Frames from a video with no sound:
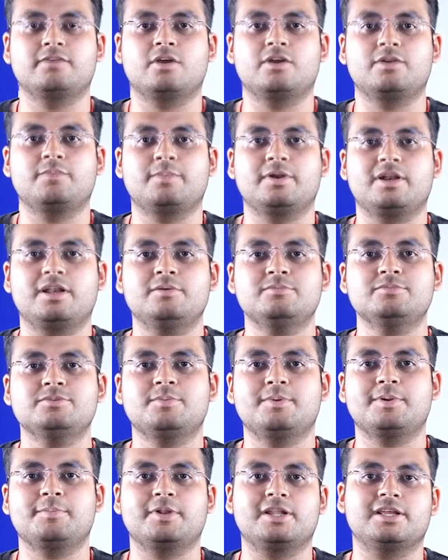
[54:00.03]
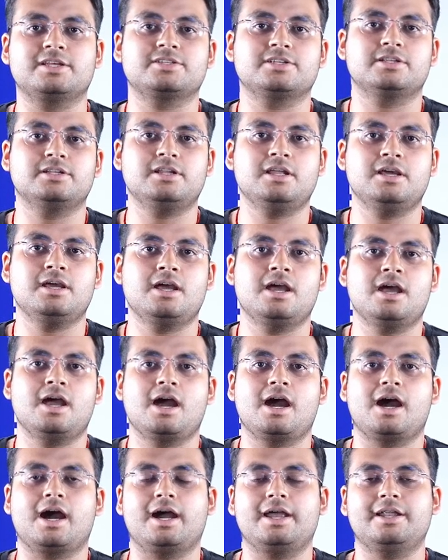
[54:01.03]
For prelims preparation,
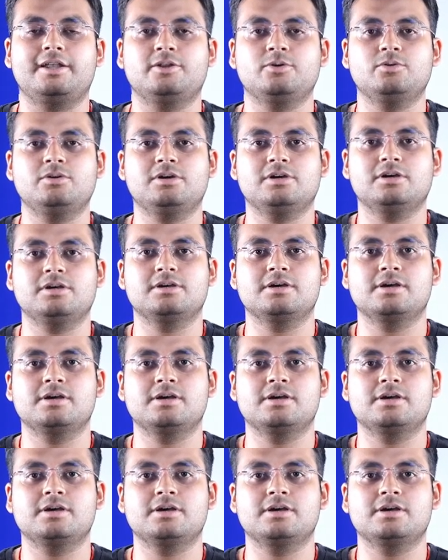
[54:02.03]
I took